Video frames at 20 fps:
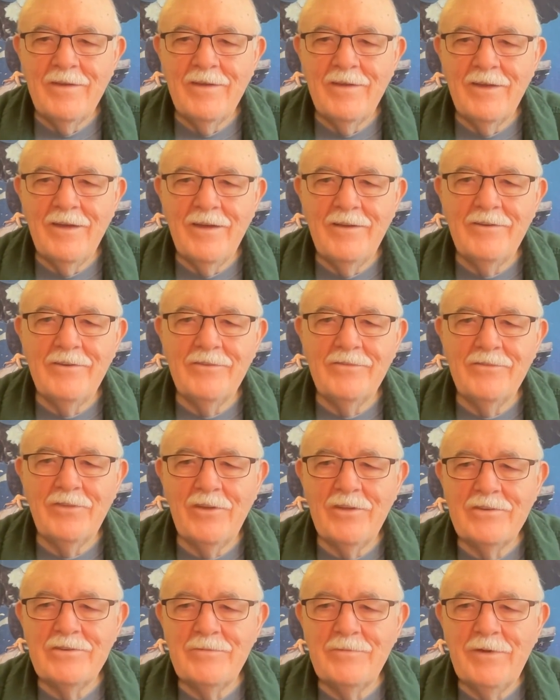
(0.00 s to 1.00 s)
I just
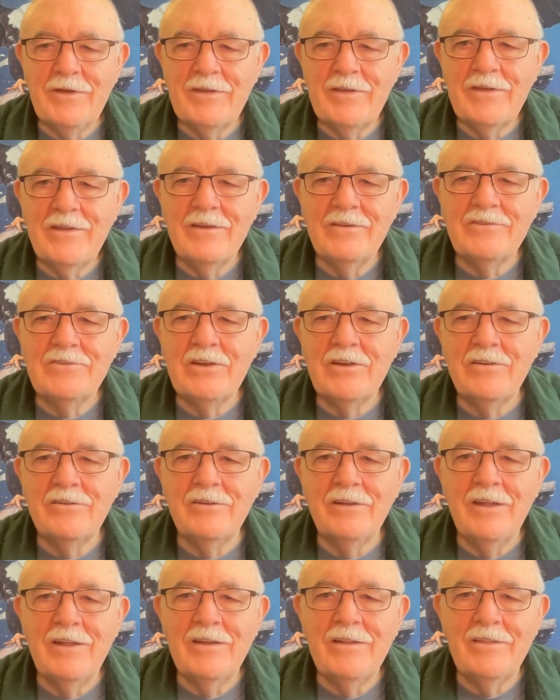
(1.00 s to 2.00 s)
thought you might get a
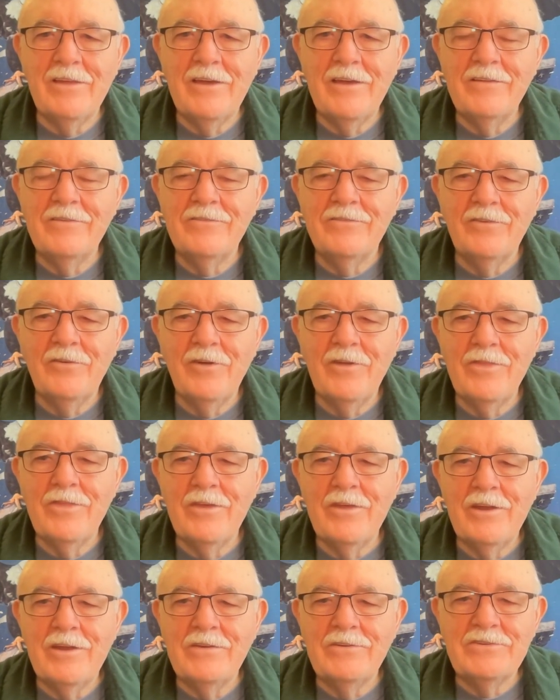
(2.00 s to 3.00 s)
chuckle out of that, so I
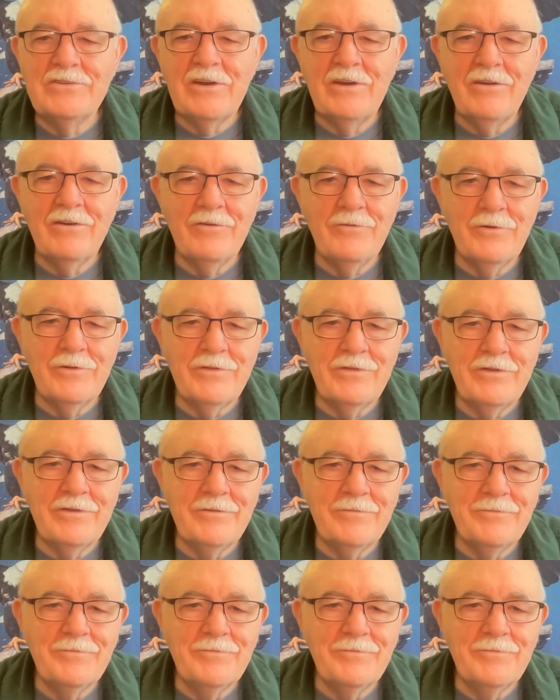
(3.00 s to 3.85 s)
thought I'd share it with you.